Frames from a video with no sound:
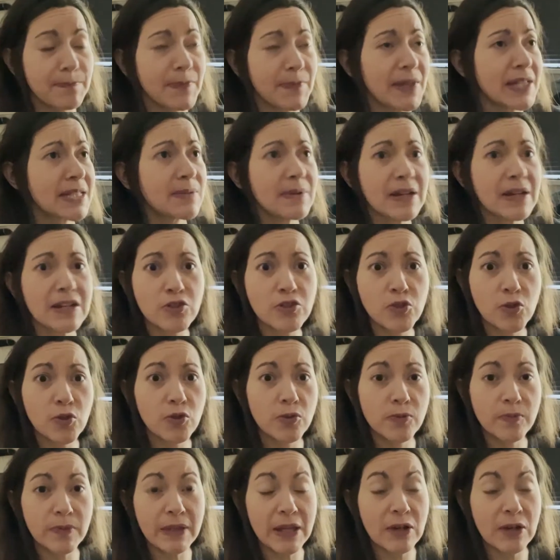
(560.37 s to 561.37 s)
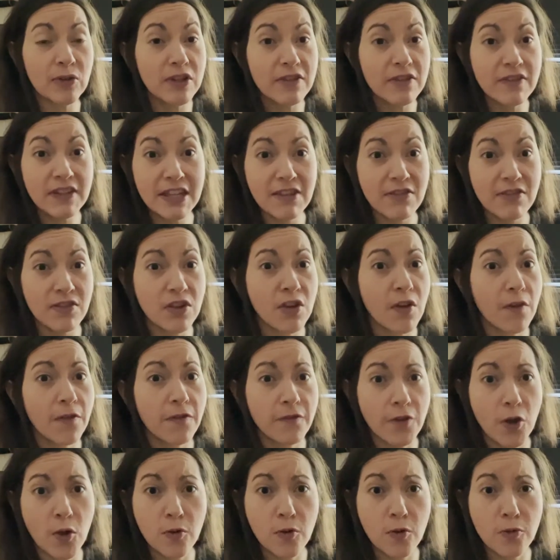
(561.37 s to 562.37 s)
Sometimes they don't even give you a
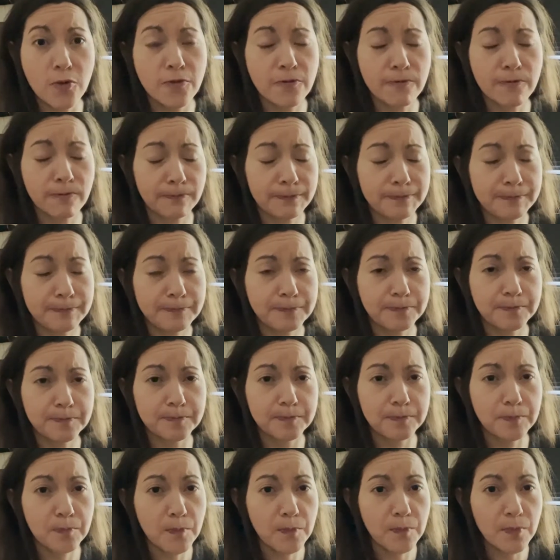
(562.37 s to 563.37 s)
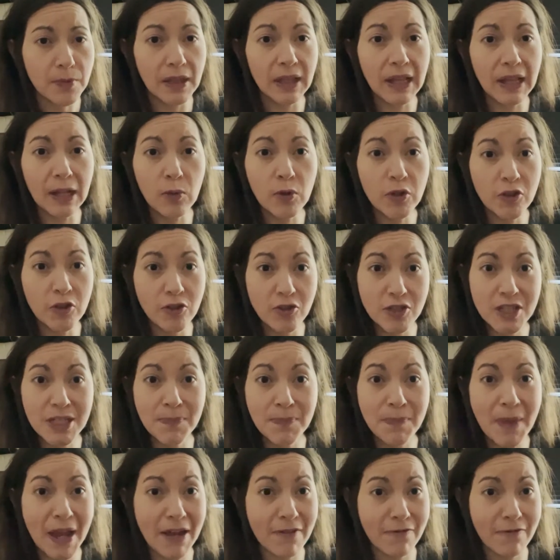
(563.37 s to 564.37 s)
phone, like one of those
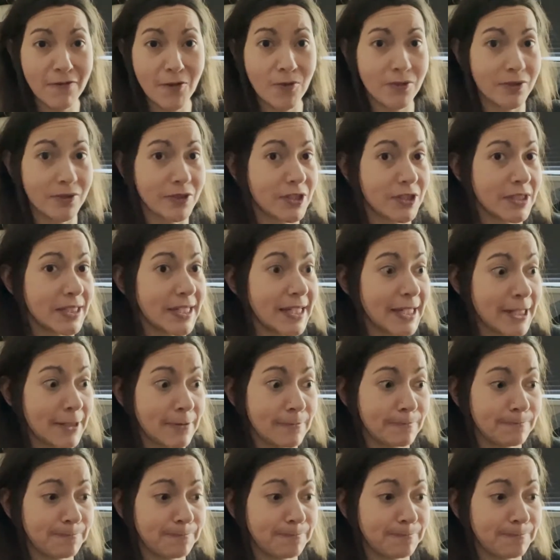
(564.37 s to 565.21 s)
spec phones to